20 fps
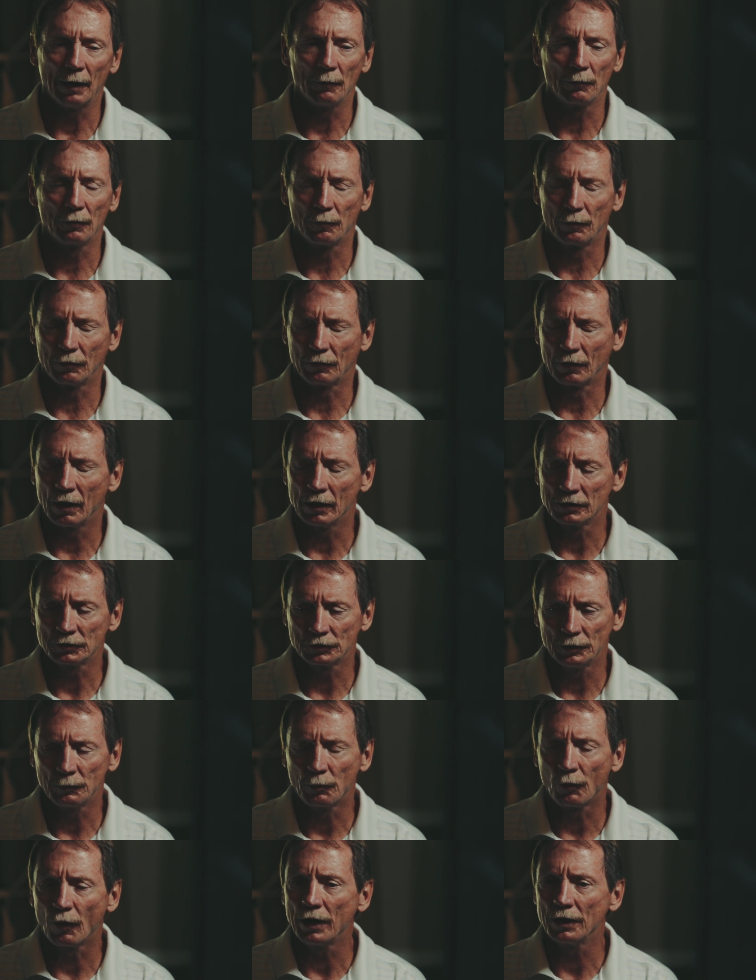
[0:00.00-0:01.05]
I'm
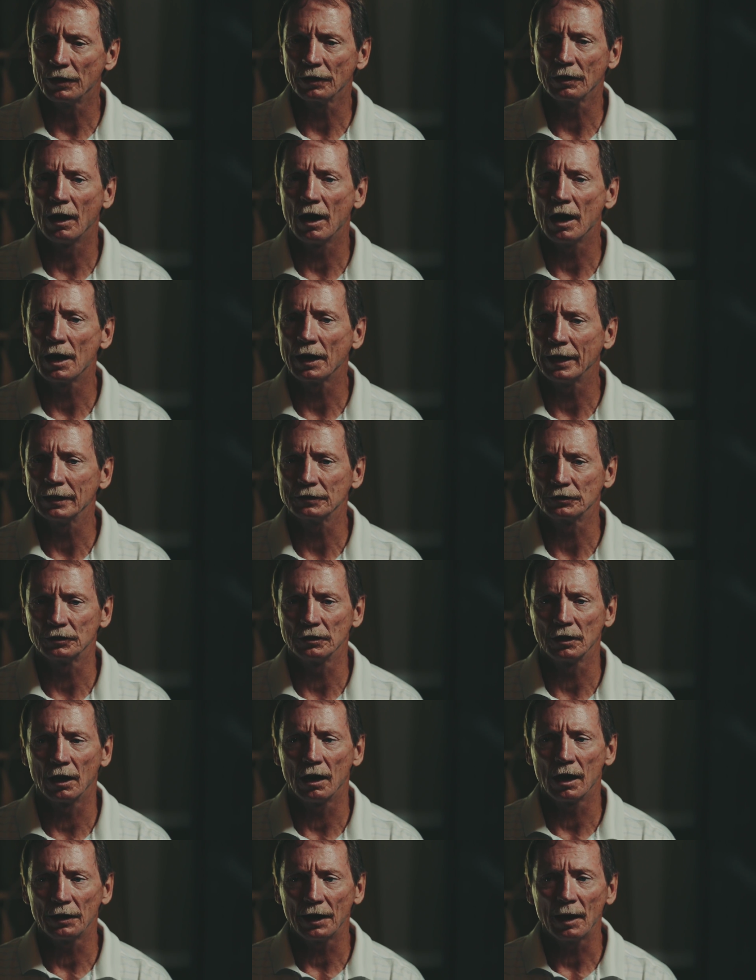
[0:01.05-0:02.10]
constantly praying to God, asking
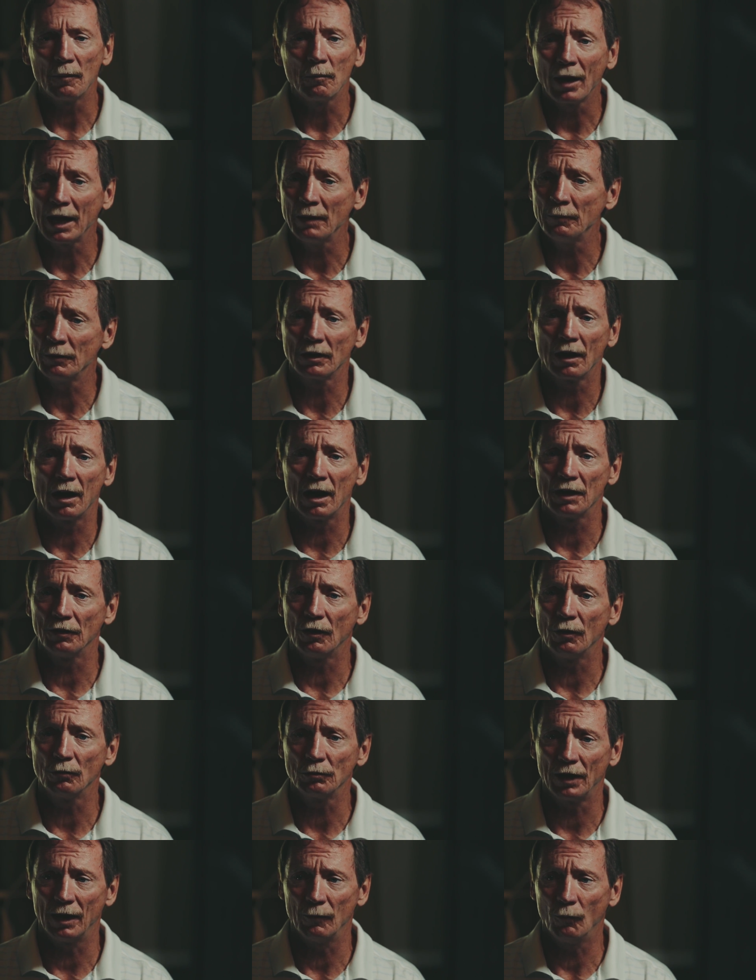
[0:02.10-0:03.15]
God, and I'm blaming God the
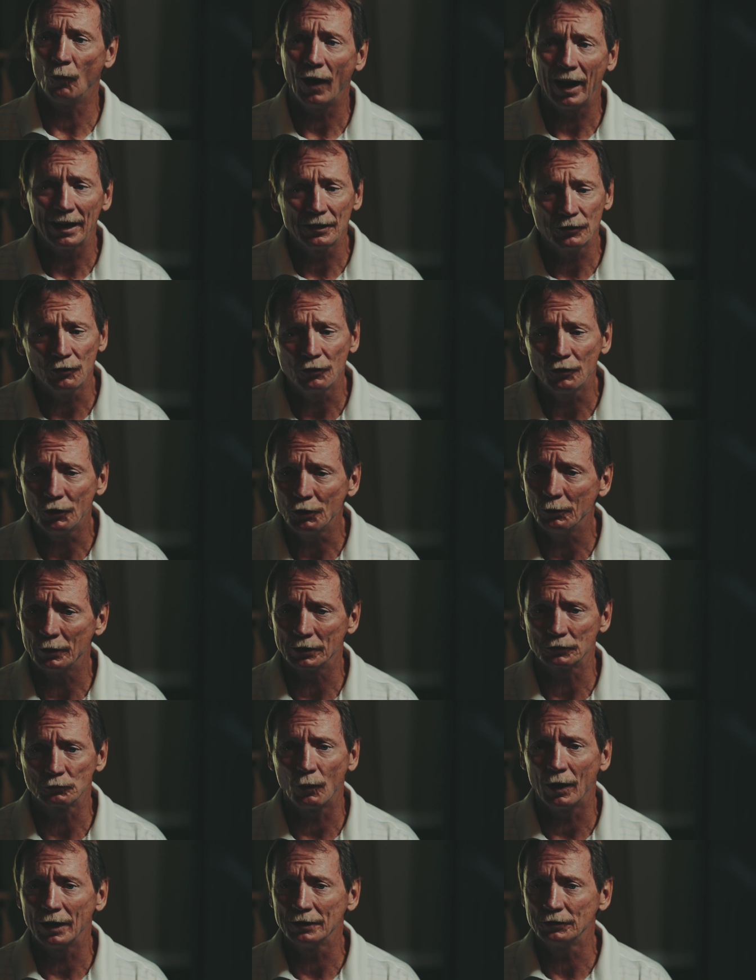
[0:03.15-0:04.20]
whole time. Why'd you do
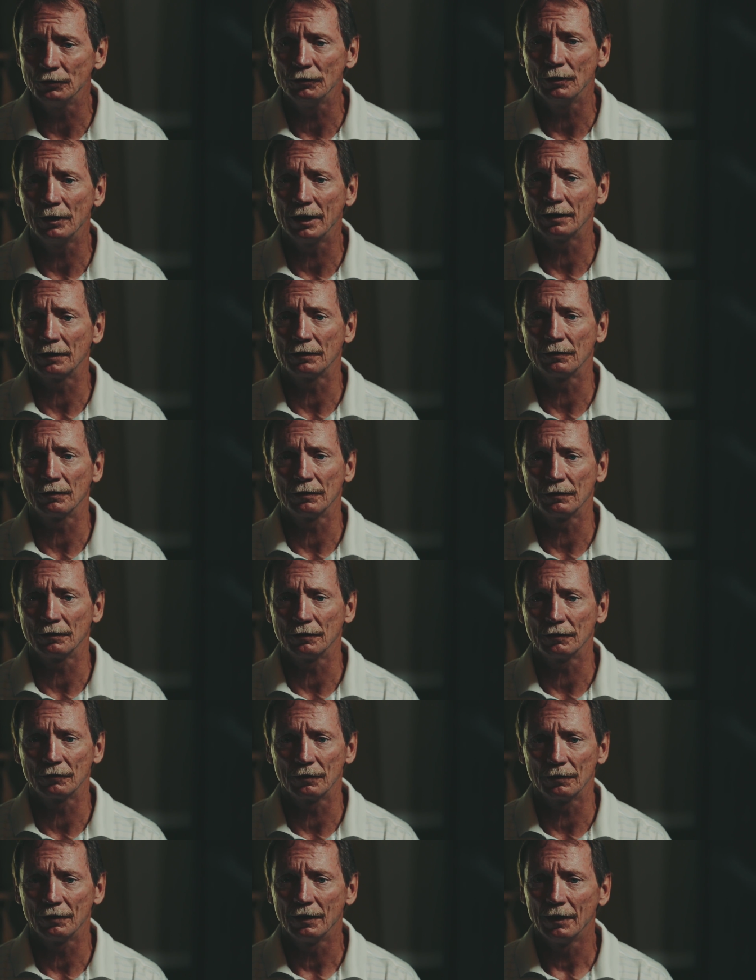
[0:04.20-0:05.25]
this? Why'd you let the,
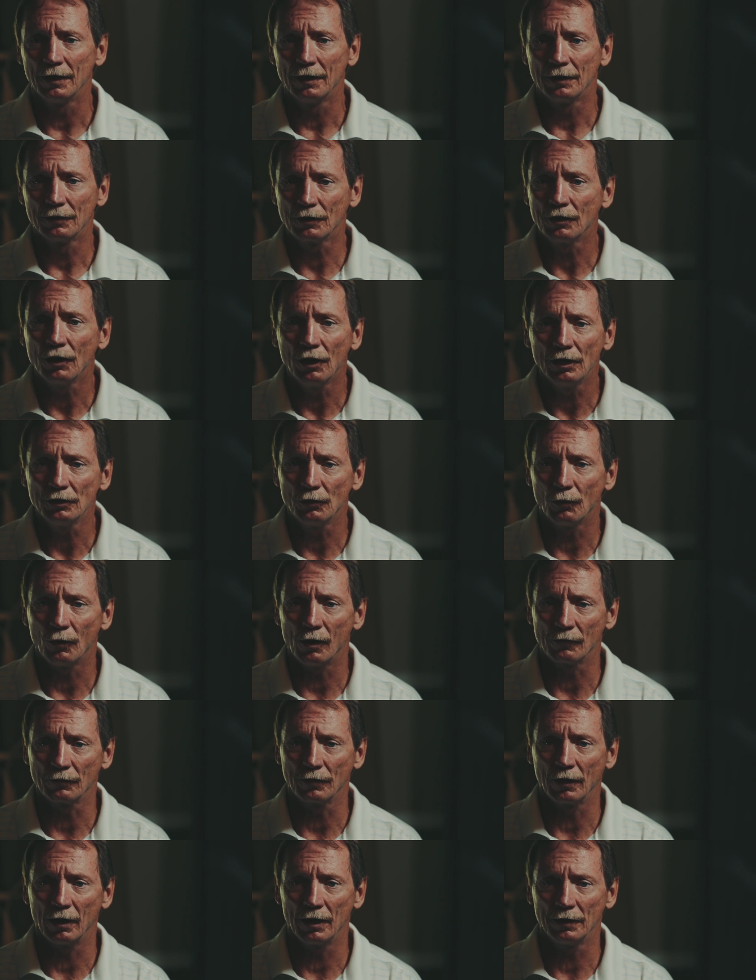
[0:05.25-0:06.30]
the, the gun go
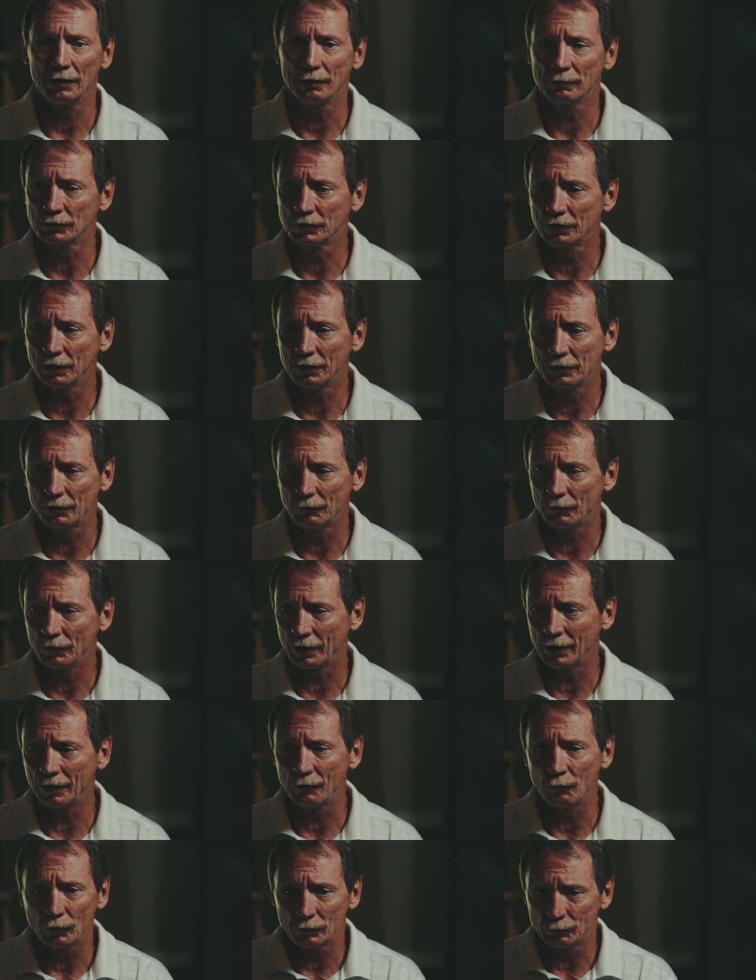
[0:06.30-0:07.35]
off, God? It, was, it,
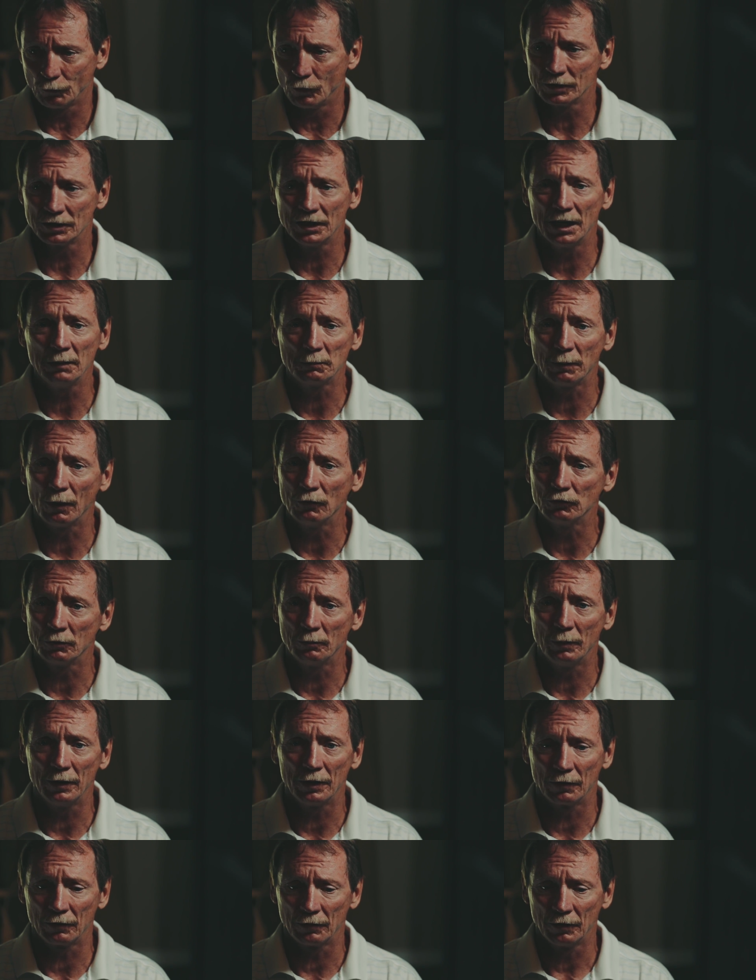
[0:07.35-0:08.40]
it wasn't even supposed to
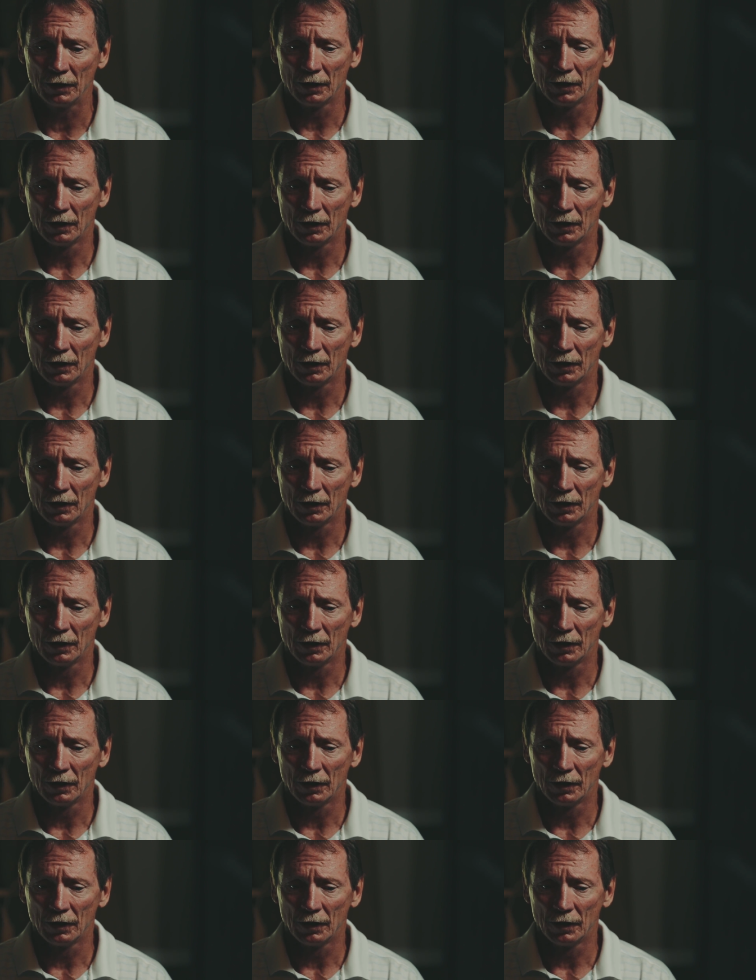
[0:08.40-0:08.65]
be a,